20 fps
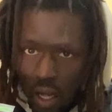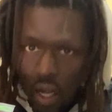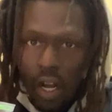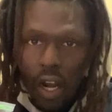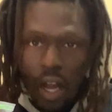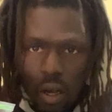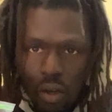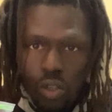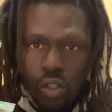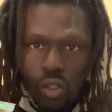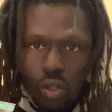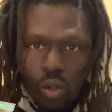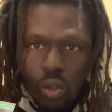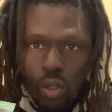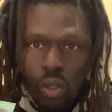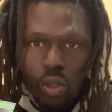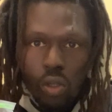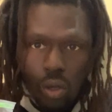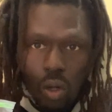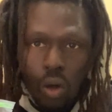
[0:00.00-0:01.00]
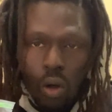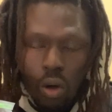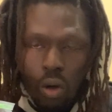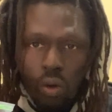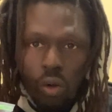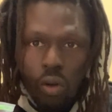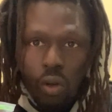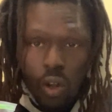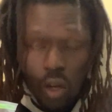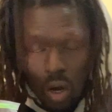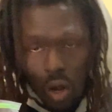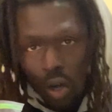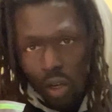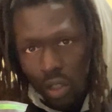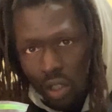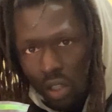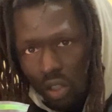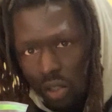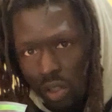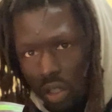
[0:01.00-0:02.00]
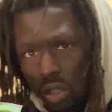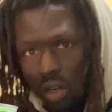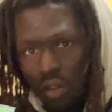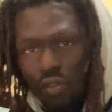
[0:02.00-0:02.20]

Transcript: allow you to go a long distance.